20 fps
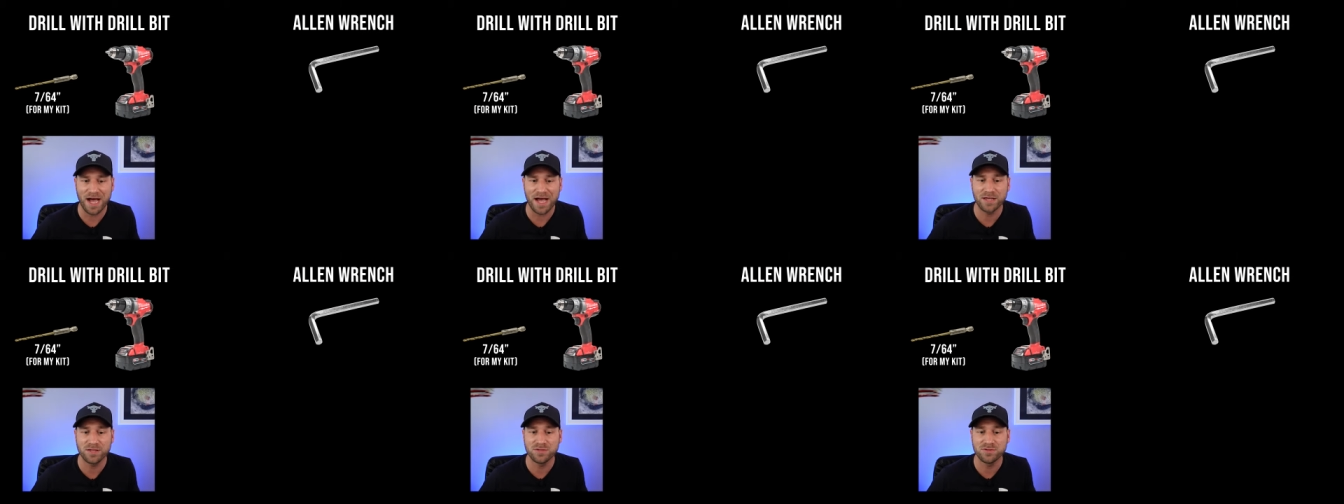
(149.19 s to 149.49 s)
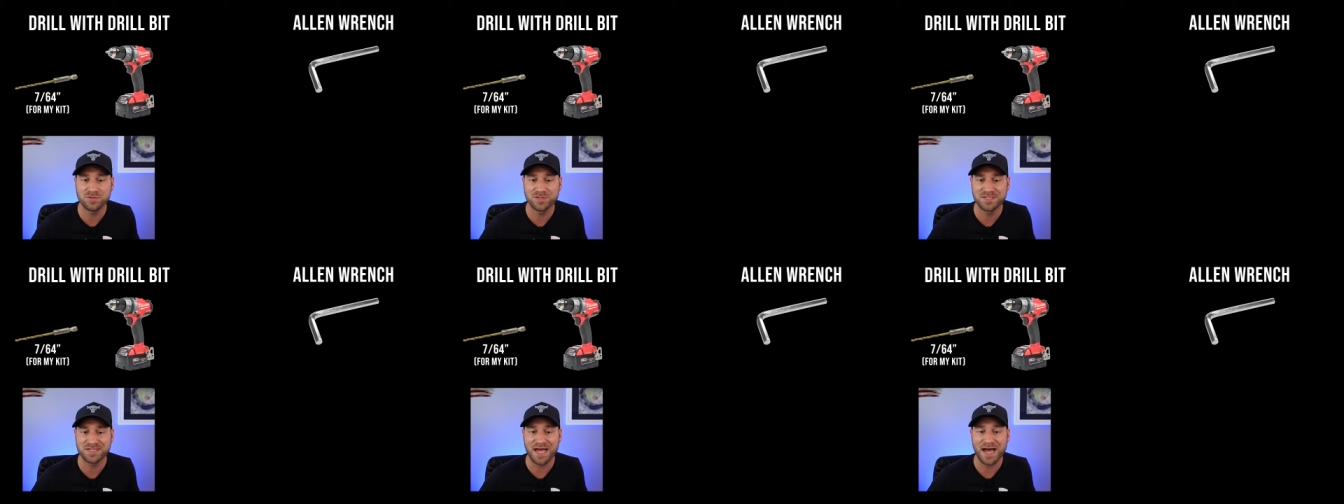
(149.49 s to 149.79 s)
I
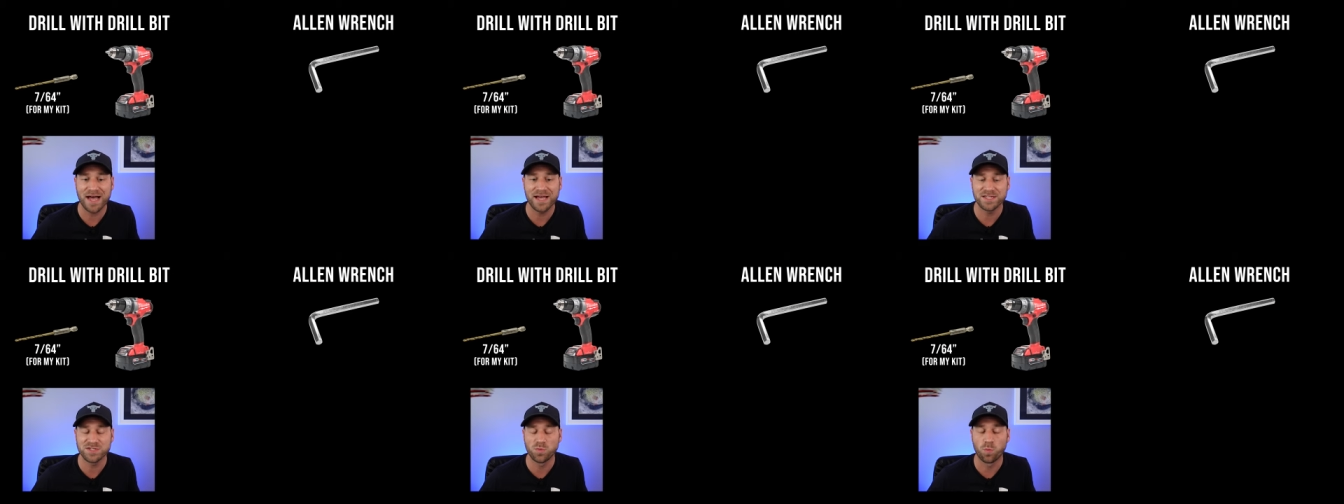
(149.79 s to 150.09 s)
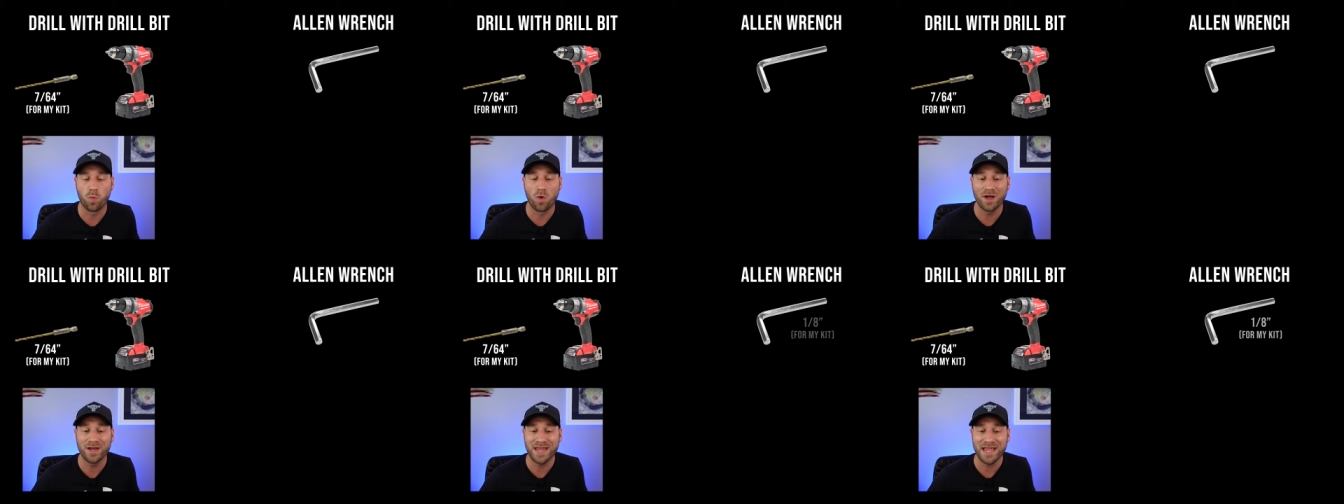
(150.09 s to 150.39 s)
use size
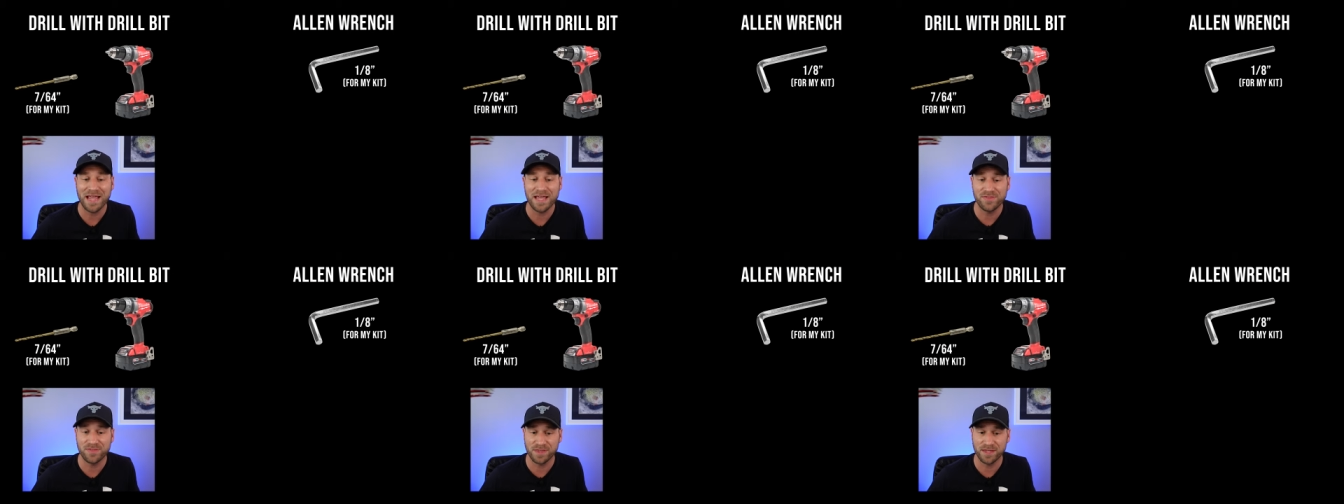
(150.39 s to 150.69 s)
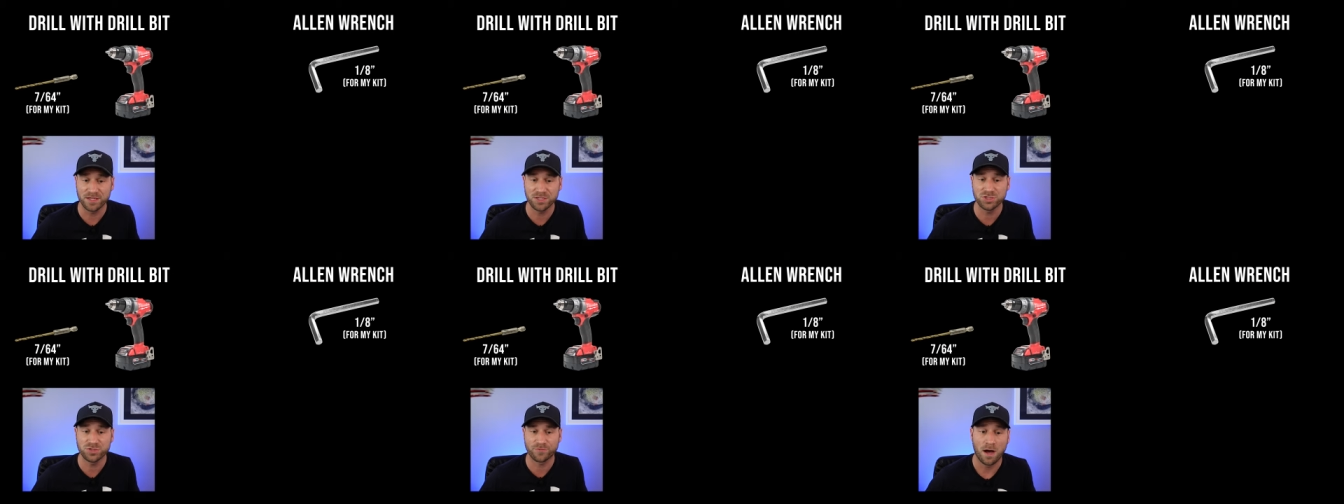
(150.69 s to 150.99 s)
1 8
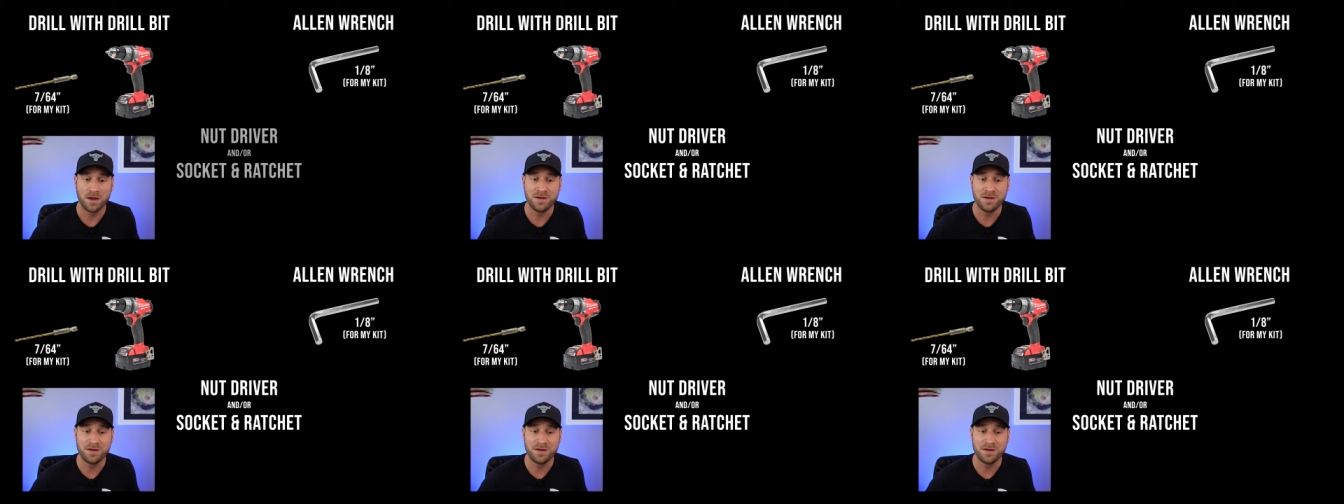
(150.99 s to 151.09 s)
inch.